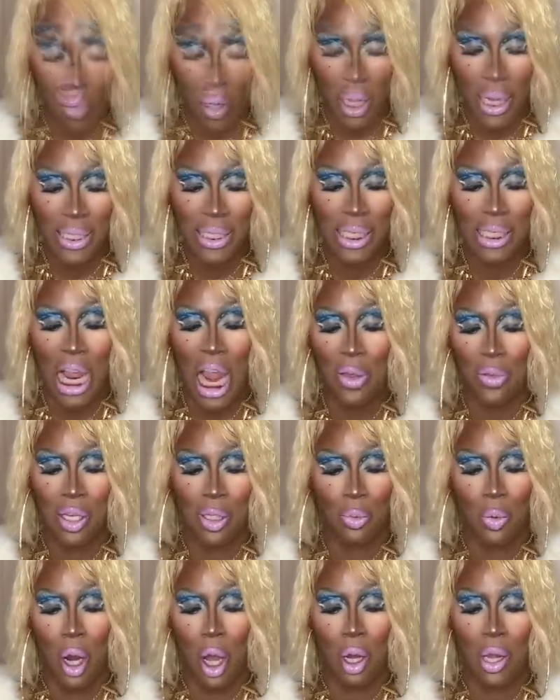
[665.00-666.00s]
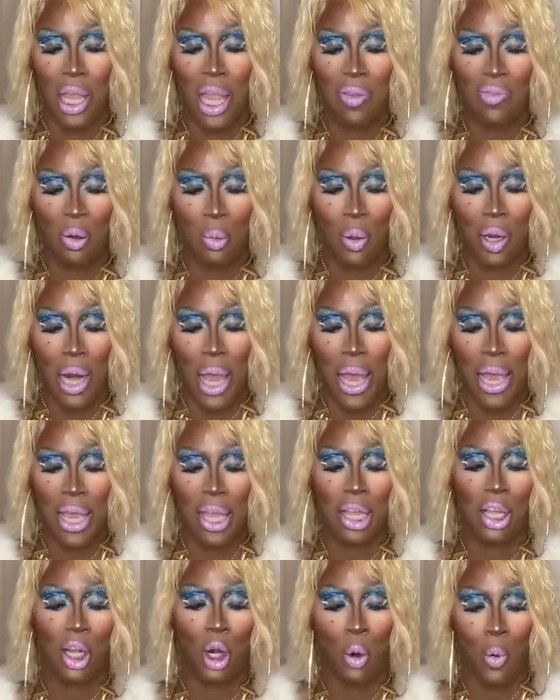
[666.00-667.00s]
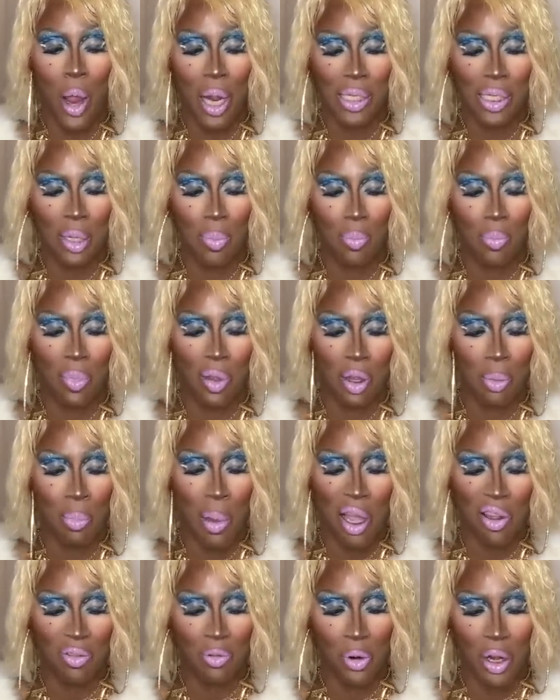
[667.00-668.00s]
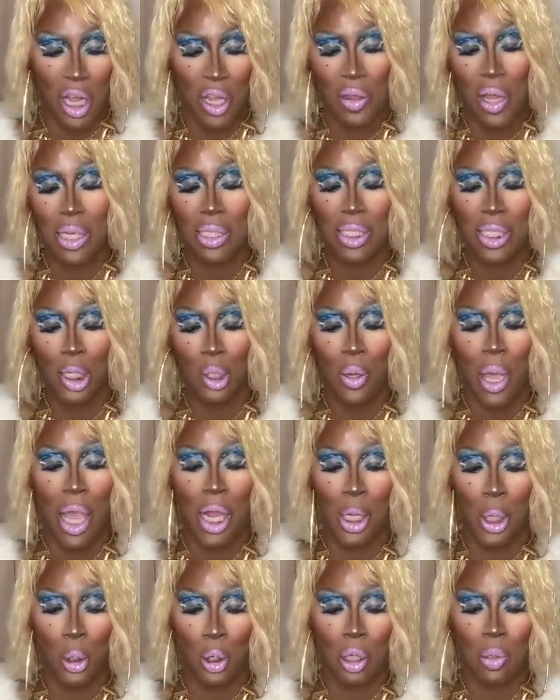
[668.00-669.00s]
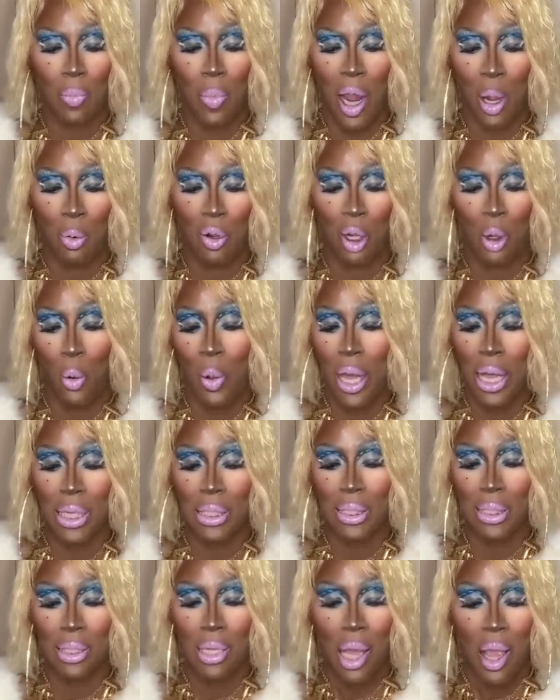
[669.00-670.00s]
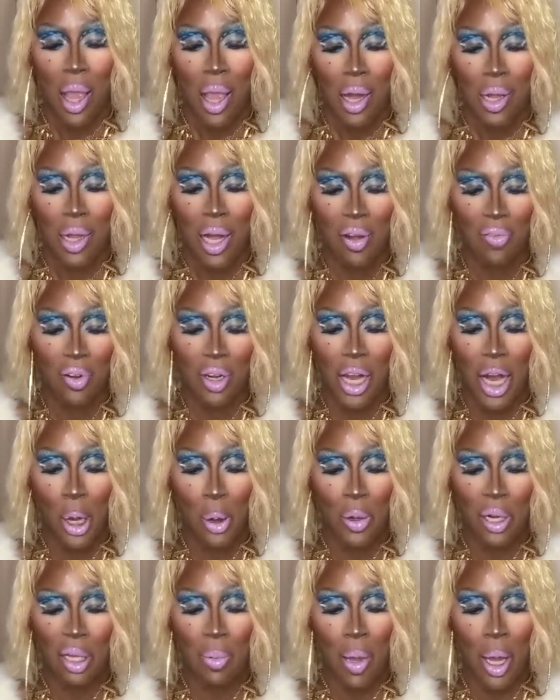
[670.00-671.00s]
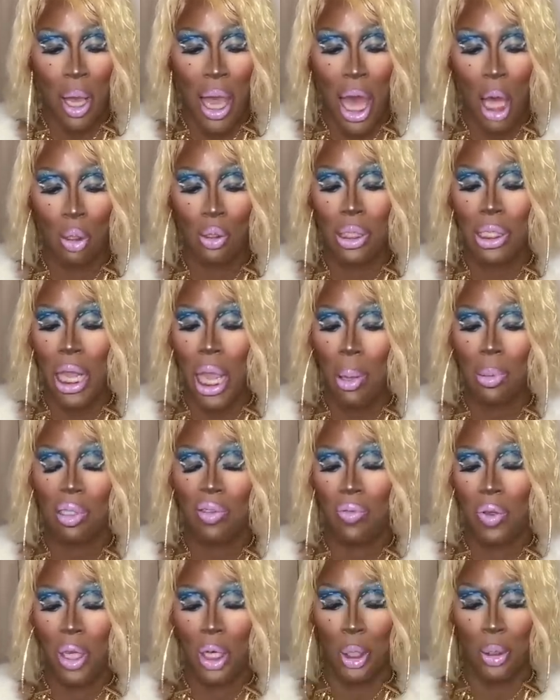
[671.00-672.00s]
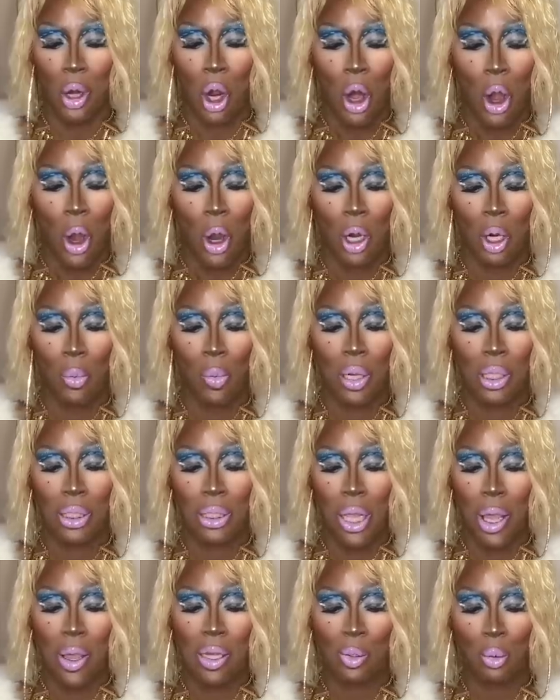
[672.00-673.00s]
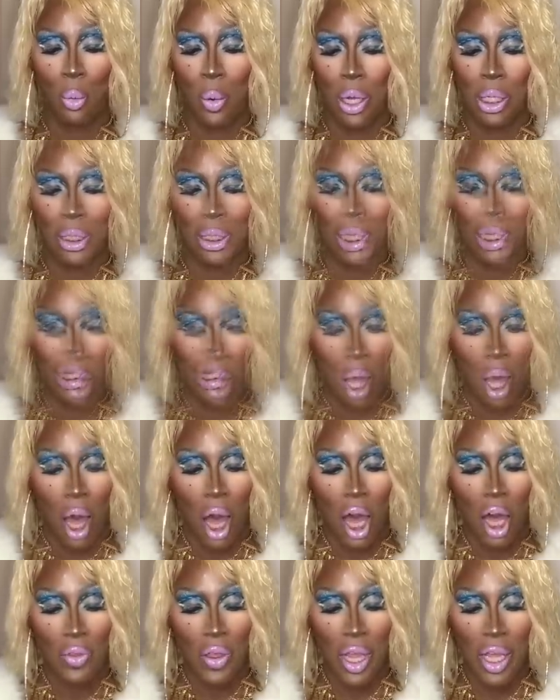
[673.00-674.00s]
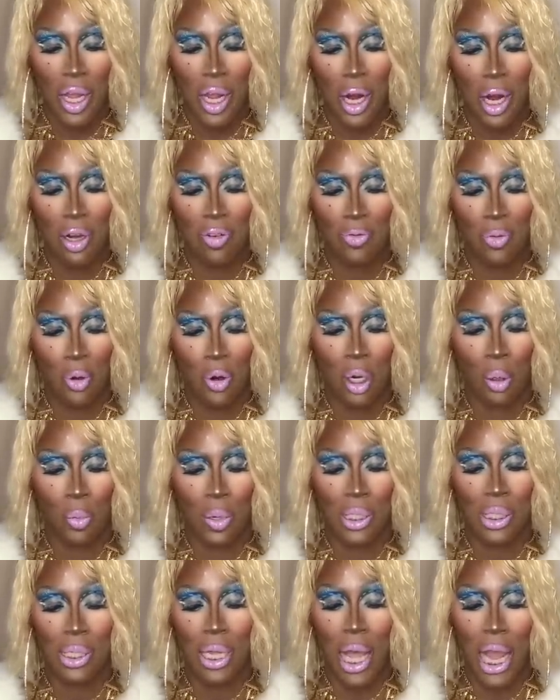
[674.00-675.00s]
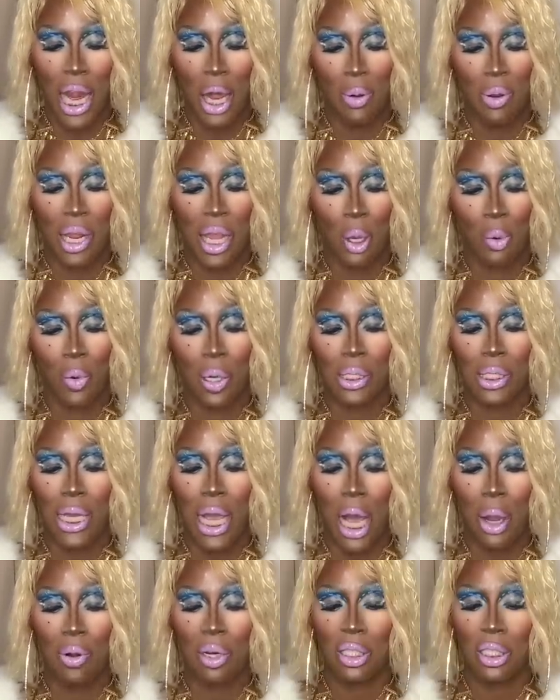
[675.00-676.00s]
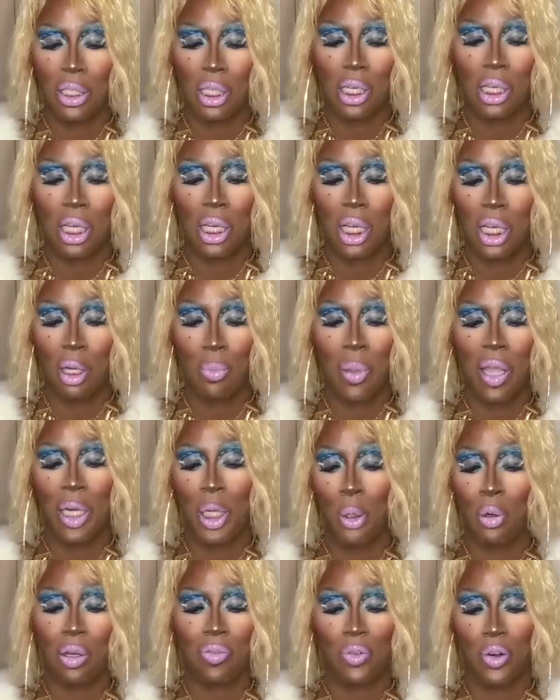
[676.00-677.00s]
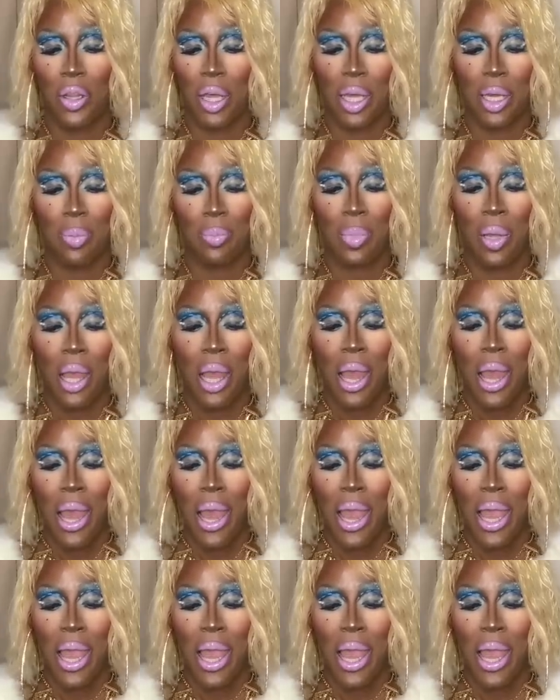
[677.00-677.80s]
her. I guess they typed this wrong. Even when I corrected my friend, they still ignored my requests, never caring about how James felt or what James wanted. All they cared for was Tyra and what Tyra could be doing for them.